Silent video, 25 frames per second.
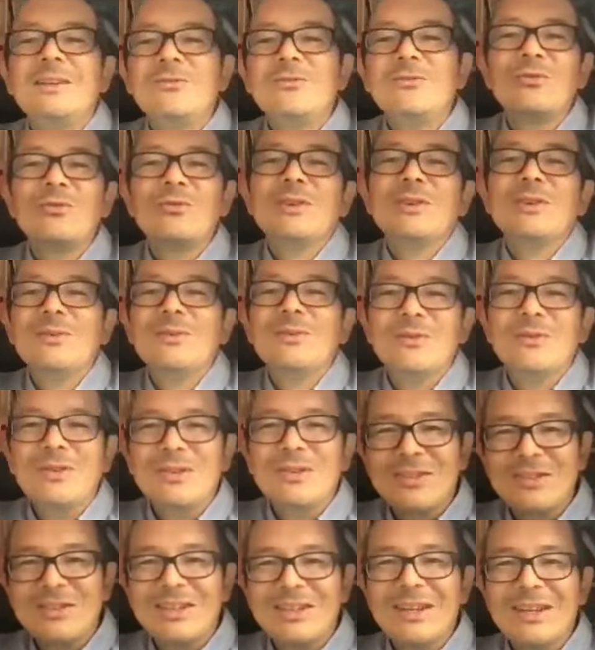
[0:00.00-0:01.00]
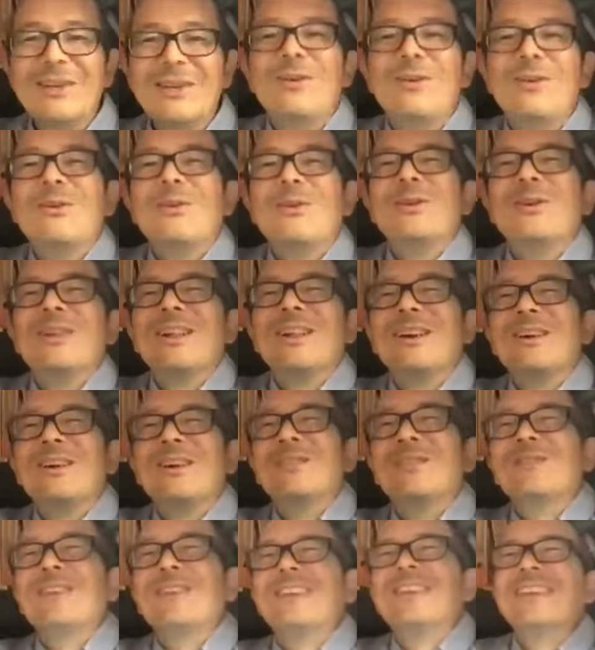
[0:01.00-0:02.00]
drawing all this stuff all
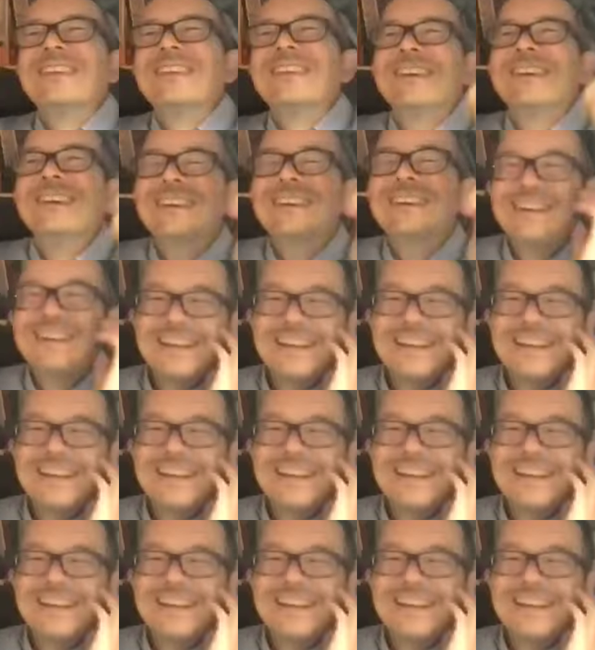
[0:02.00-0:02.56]
over